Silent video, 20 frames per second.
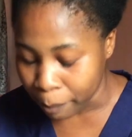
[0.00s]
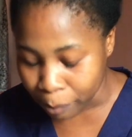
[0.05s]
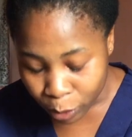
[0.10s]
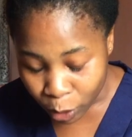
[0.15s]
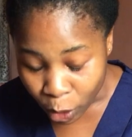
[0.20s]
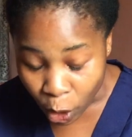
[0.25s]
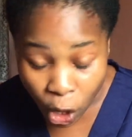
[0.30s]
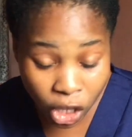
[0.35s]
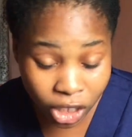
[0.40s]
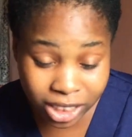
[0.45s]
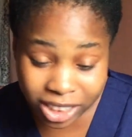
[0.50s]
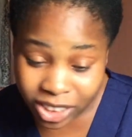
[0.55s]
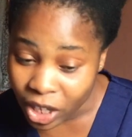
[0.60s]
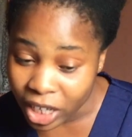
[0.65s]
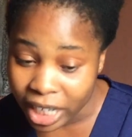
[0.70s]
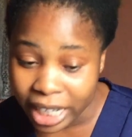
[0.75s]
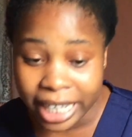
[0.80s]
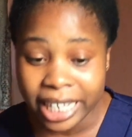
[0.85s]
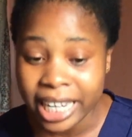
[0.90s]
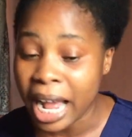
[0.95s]
not
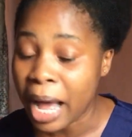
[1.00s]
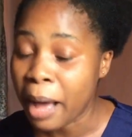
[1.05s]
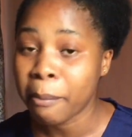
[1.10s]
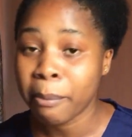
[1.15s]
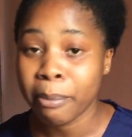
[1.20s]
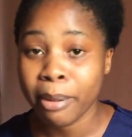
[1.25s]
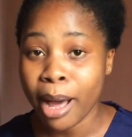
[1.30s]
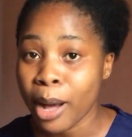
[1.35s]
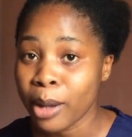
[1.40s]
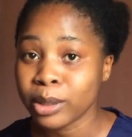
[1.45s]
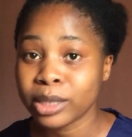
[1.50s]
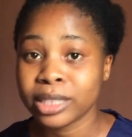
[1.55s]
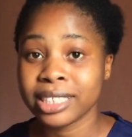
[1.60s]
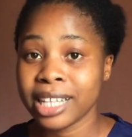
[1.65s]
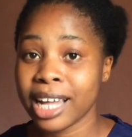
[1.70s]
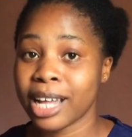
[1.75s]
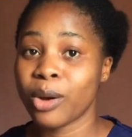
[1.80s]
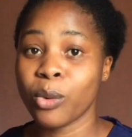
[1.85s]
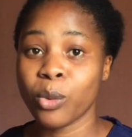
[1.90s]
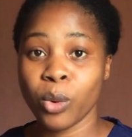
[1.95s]
talking about
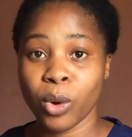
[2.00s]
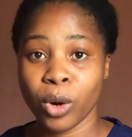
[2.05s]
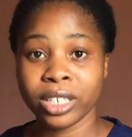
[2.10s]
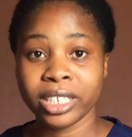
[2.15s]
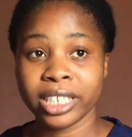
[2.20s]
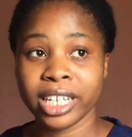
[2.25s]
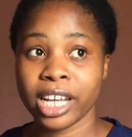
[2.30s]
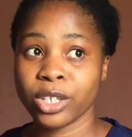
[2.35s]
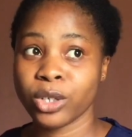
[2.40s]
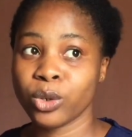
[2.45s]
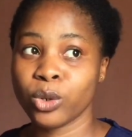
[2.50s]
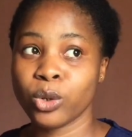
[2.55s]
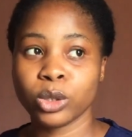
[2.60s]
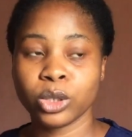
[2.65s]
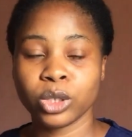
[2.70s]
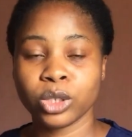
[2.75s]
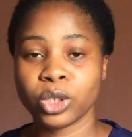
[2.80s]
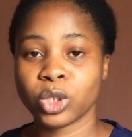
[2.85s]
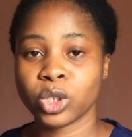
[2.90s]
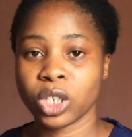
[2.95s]
that one that you go
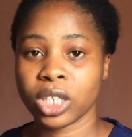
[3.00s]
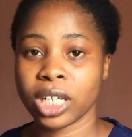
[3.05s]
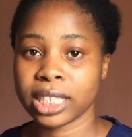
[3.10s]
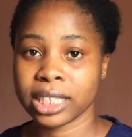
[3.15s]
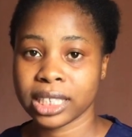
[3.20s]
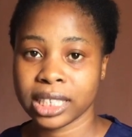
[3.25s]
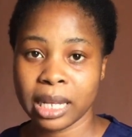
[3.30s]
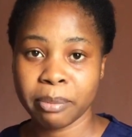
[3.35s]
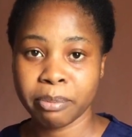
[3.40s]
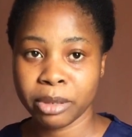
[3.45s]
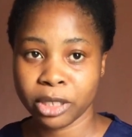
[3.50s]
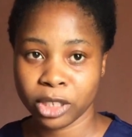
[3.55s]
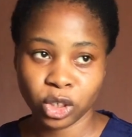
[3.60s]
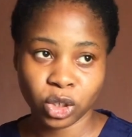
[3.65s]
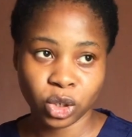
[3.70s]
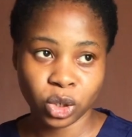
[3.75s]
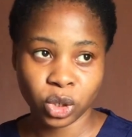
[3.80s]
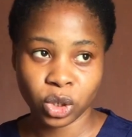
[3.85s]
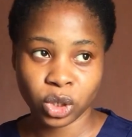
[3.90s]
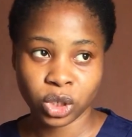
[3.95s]
to the sun and snap
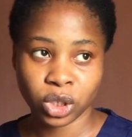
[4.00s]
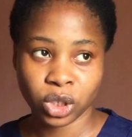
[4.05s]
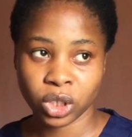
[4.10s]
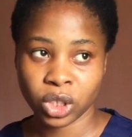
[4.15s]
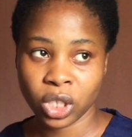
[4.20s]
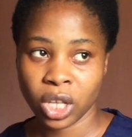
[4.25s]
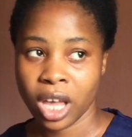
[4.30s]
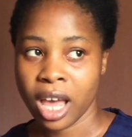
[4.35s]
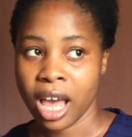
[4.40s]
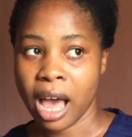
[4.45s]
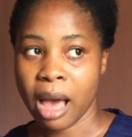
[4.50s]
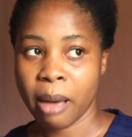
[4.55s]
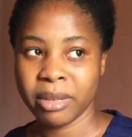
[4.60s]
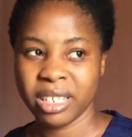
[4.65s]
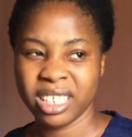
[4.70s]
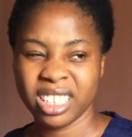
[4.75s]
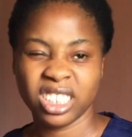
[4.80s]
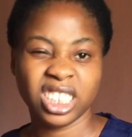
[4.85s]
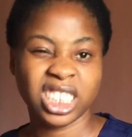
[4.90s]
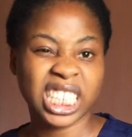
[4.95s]
pictures.
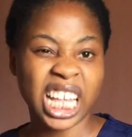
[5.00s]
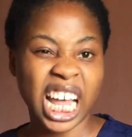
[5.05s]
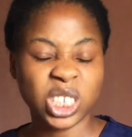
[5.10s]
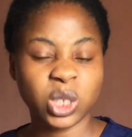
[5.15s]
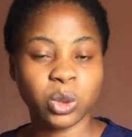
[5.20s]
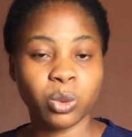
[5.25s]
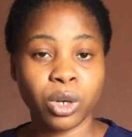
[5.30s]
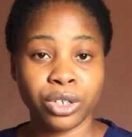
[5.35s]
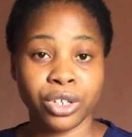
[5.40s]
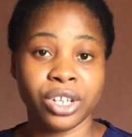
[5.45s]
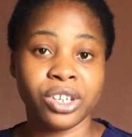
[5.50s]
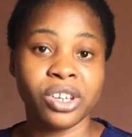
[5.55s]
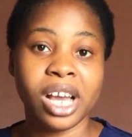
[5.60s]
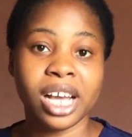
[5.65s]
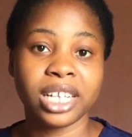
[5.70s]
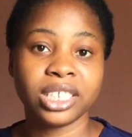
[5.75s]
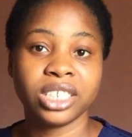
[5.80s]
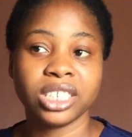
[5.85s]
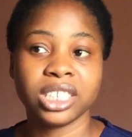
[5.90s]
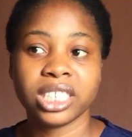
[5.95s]
That's one you're
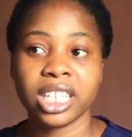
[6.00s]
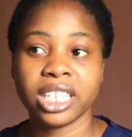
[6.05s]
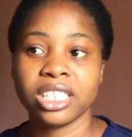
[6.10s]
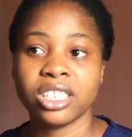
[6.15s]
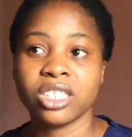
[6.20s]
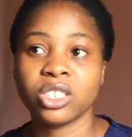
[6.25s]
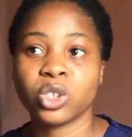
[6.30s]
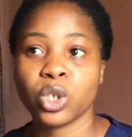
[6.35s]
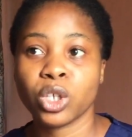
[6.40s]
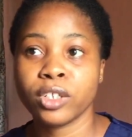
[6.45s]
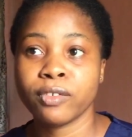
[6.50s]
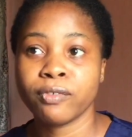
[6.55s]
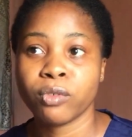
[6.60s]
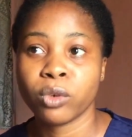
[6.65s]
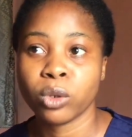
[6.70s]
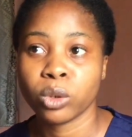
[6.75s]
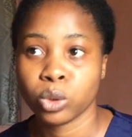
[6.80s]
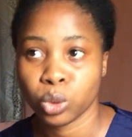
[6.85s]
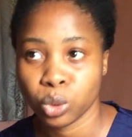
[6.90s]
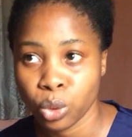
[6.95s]
not actually staying in the sun
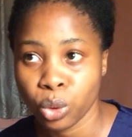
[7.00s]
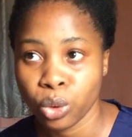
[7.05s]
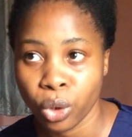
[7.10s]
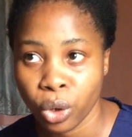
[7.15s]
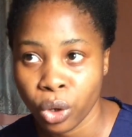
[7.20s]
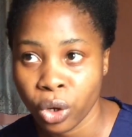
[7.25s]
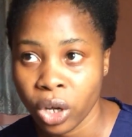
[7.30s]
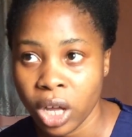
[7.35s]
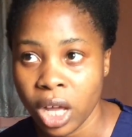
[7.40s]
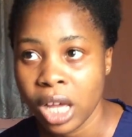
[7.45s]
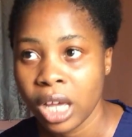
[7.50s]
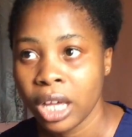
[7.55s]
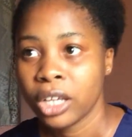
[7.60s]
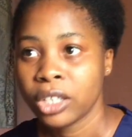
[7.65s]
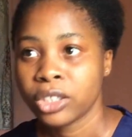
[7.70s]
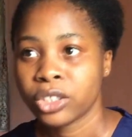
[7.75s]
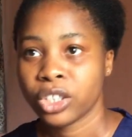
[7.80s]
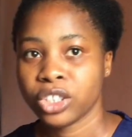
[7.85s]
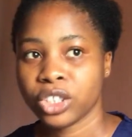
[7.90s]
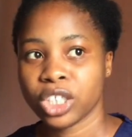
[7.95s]
for so long,
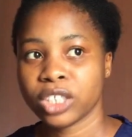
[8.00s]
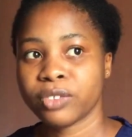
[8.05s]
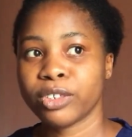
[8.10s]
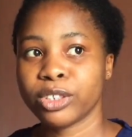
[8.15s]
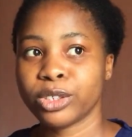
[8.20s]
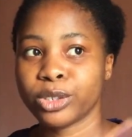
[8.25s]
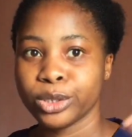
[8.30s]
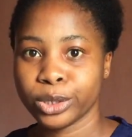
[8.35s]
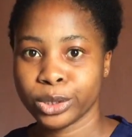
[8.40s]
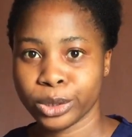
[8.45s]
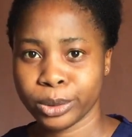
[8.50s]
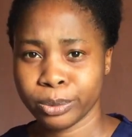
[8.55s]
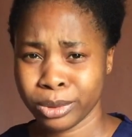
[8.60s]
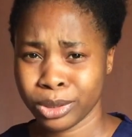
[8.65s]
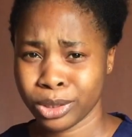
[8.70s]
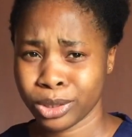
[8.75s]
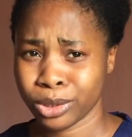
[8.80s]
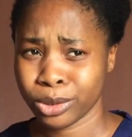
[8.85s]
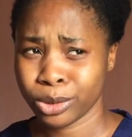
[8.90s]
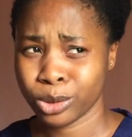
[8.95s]
so you just for you to go
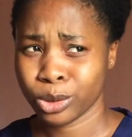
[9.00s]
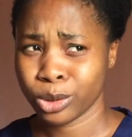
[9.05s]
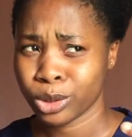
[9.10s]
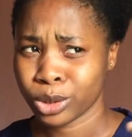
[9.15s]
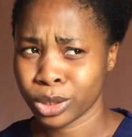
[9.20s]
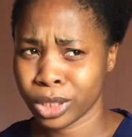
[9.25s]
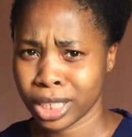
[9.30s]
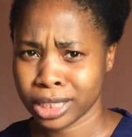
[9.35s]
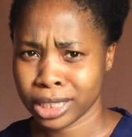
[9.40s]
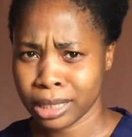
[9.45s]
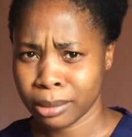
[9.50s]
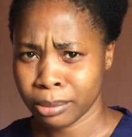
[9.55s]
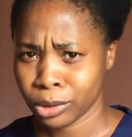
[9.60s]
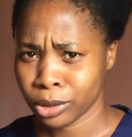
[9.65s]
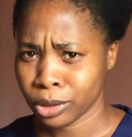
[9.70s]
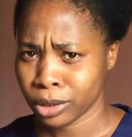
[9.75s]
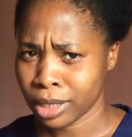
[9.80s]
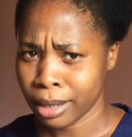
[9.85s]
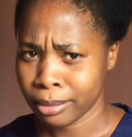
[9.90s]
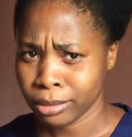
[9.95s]
to the sun and snap
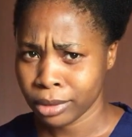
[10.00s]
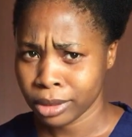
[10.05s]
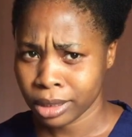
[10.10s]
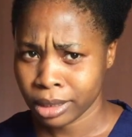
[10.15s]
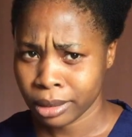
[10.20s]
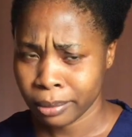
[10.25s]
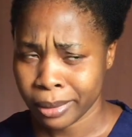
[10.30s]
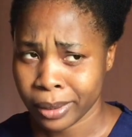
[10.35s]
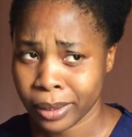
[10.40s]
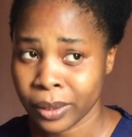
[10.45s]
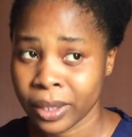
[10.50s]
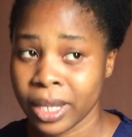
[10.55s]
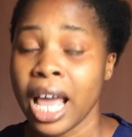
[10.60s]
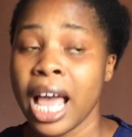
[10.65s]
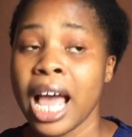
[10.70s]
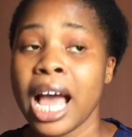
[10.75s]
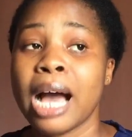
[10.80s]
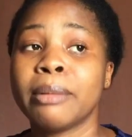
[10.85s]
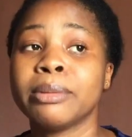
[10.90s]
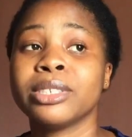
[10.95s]
pictures. I'm not talking about that.
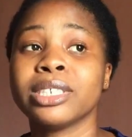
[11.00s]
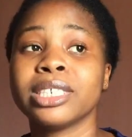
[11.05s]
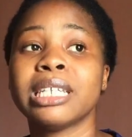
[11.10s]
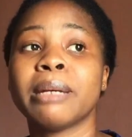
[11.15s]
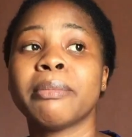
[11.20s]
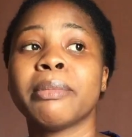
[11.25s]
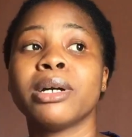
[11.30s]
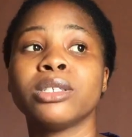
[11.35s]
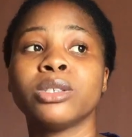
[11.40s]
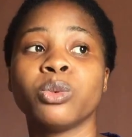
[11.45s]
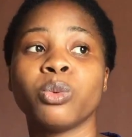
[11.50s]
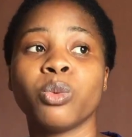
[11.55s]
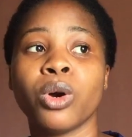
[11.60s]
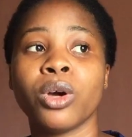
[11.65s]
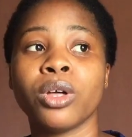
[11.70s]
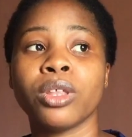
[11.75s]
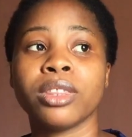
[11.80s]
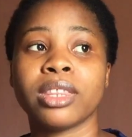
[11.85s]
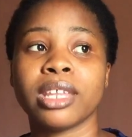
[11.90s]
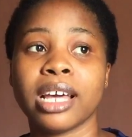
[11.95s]
I'm talking about the
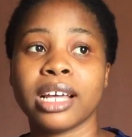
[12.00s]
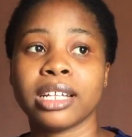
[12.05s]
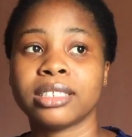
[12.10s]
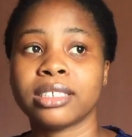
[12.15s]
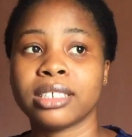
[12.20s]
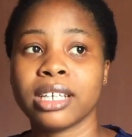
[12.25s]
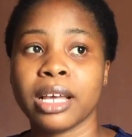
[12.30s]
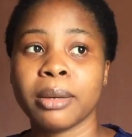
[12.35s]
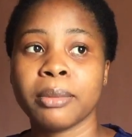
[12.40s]
one that